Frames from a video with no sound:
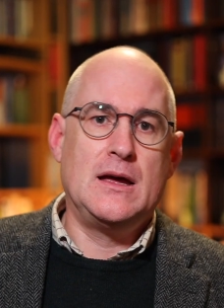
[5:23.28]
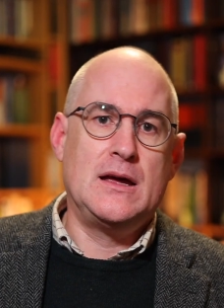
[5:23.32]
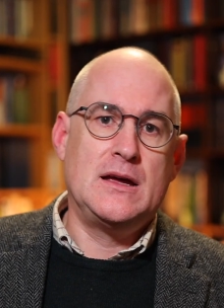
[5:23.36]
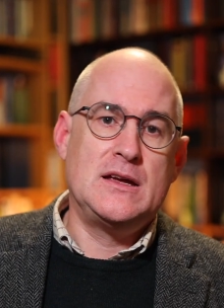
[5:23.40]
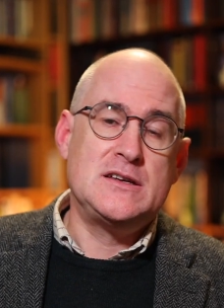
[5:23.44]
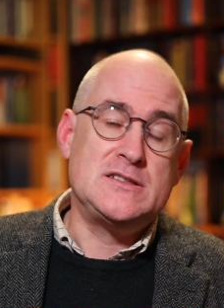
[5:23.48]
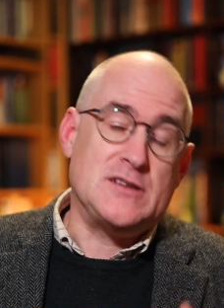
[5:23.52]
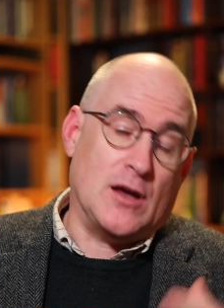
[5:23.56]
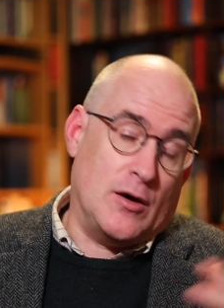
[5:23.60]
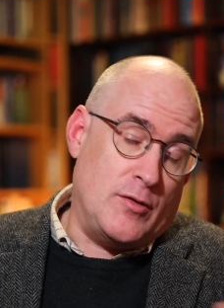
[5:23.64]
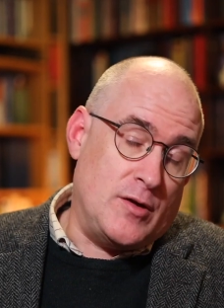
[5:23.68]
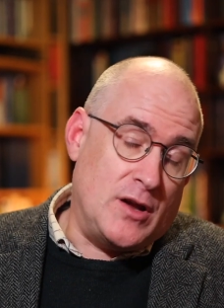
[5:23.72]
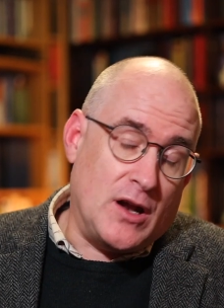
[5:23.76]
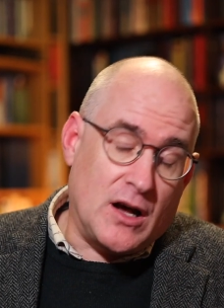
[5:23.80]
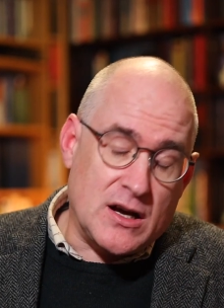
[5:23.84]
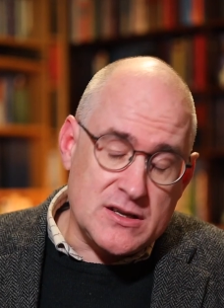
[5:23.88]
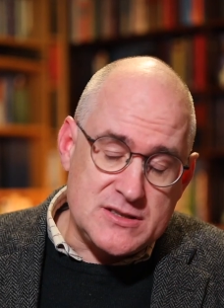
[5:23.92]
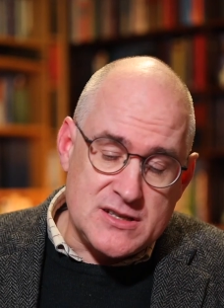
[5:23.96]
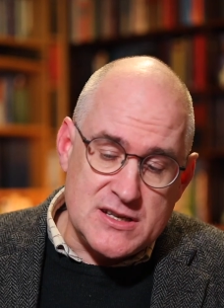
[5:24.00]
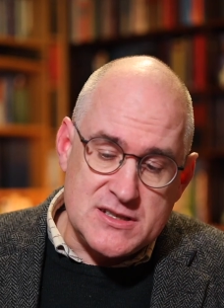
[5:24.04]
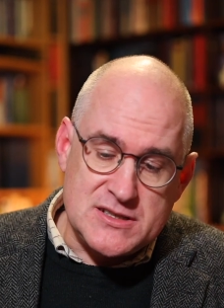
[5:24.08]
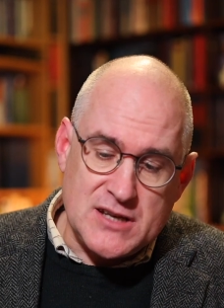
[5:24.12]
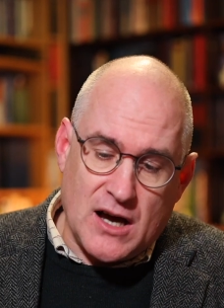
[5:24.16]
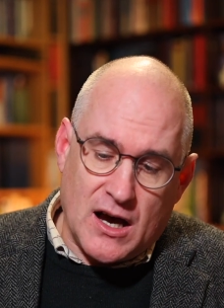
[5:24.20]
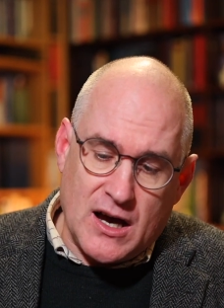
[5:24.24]
So in our
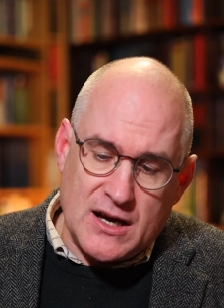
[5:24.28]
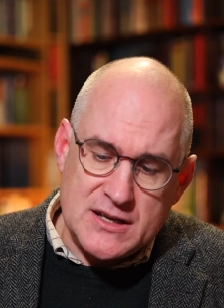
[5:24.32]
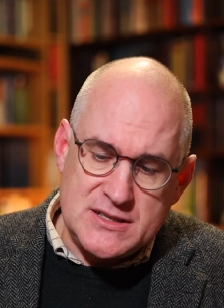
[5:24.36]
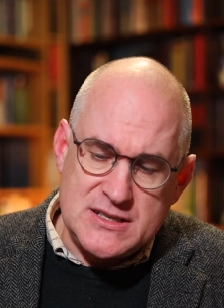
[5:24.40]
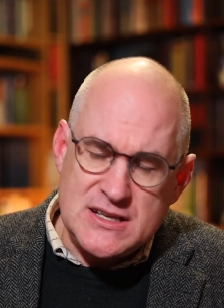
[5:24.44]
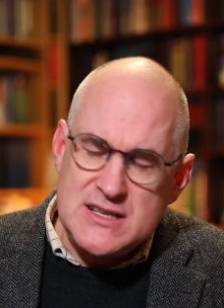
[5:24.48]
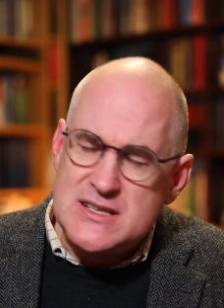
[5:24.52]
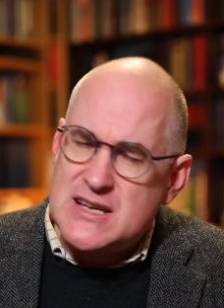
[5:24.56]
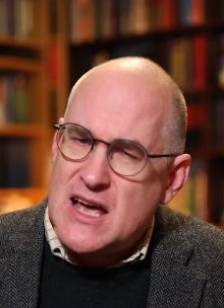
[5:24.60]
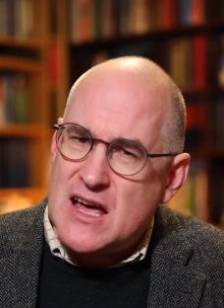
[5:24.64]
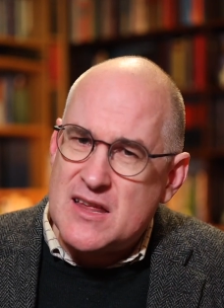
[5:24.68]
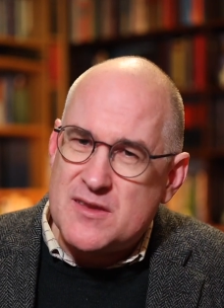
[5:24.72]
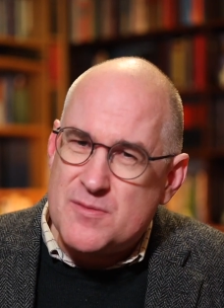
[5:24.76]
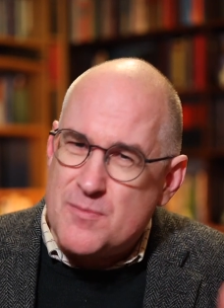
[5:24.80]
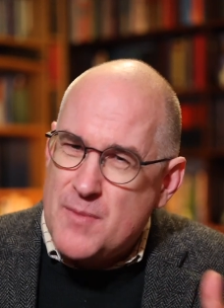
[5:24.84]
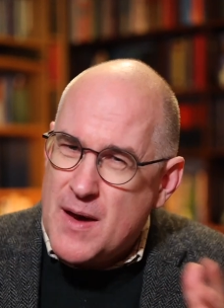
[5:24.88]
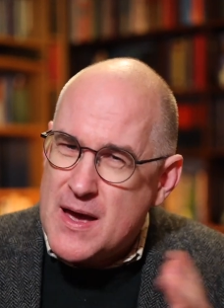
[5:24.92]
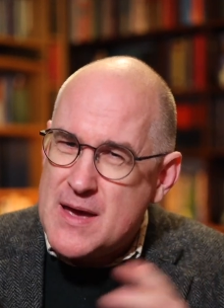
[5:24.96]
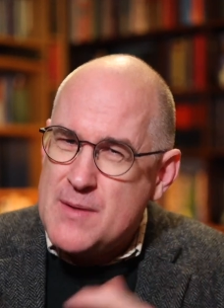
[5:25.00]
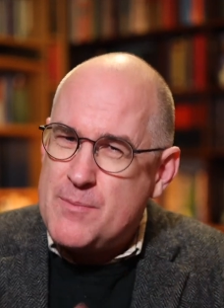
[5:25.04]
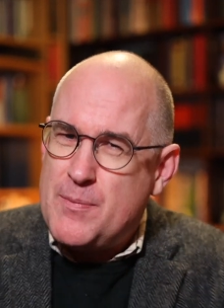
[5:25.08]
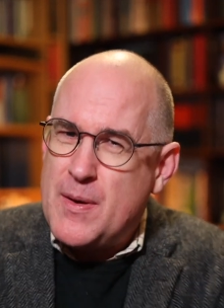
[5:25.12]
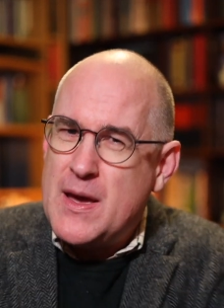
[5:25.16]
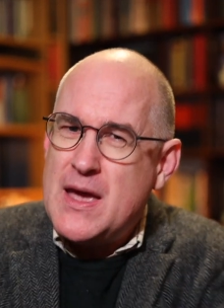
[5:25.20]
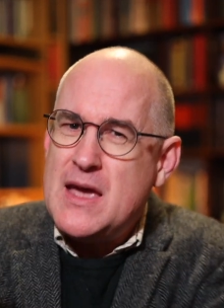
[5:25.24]
society, death
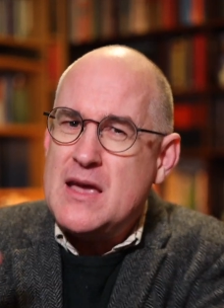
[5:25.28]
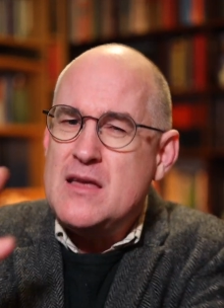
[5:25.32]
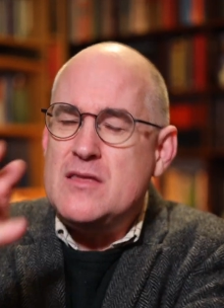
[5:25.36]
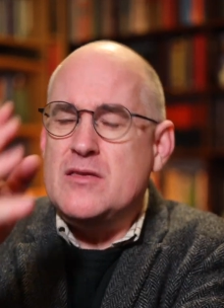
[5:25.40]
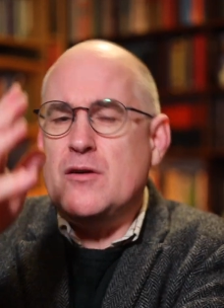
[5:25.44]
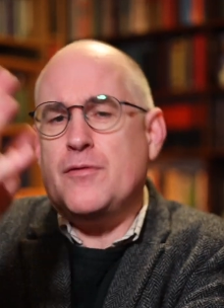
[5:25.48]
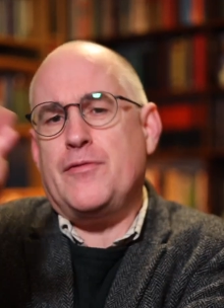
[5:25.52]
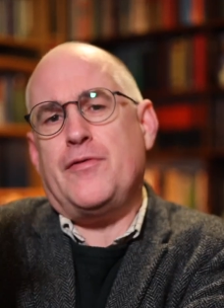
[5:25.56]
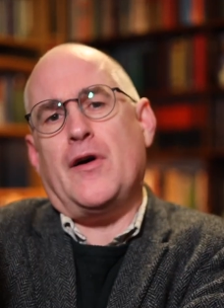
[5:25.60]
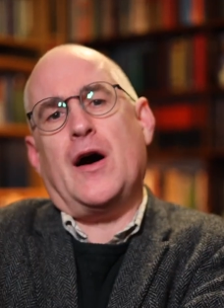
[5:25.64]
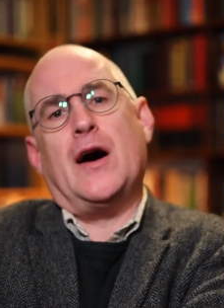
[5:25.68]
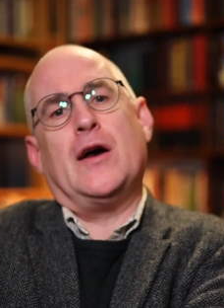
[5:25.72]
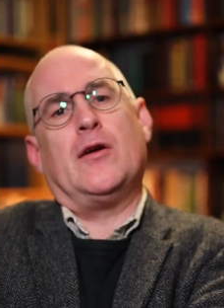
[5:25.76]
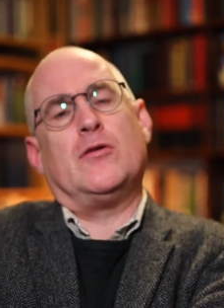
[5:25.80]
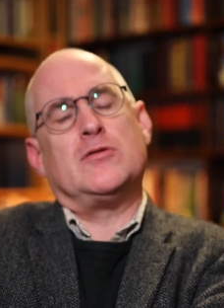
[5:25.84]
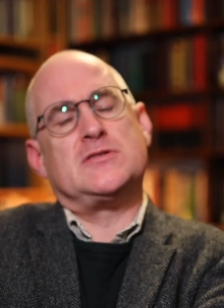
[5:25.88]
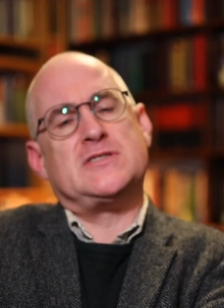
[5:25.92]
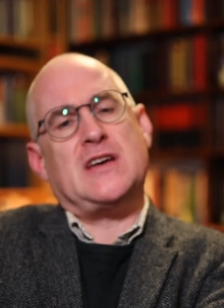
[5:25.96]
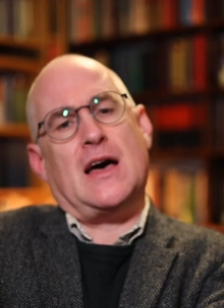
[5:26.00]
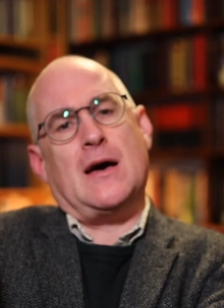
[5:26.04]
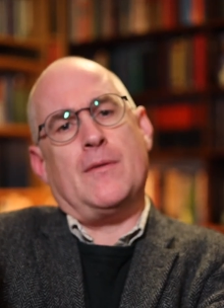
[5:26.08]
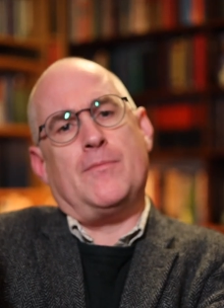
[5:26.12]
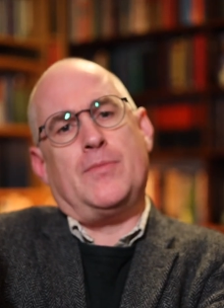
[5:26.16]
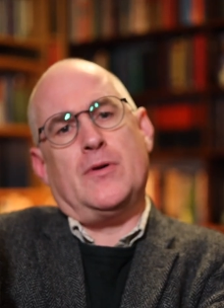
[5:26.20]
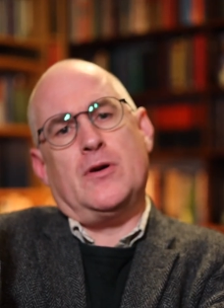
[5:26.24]
may be the final
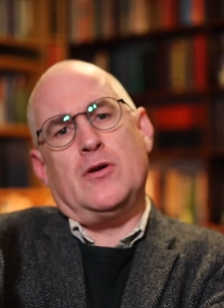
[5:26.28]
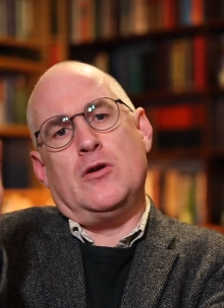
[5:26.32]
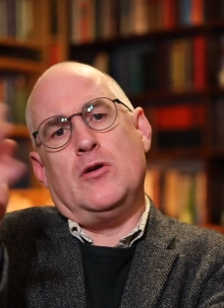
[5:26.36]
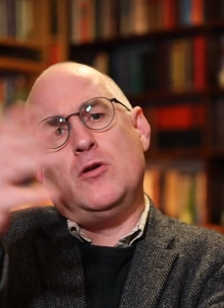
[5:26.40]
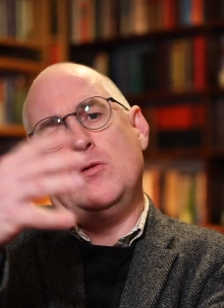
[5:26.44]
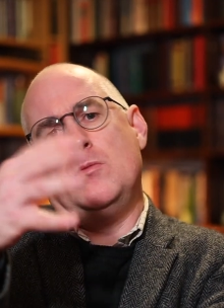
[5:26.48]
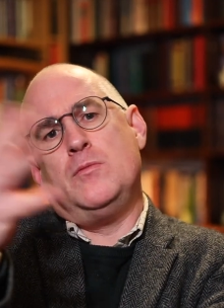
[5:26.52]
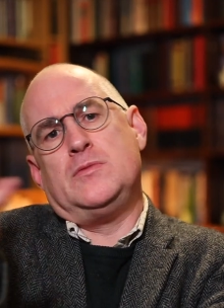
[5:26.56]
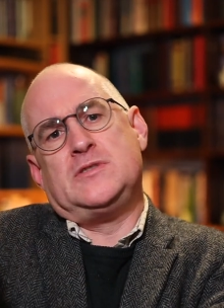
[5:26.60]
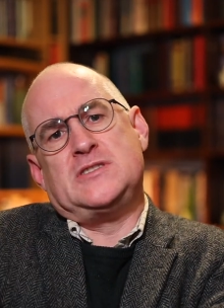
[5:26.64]
taboo.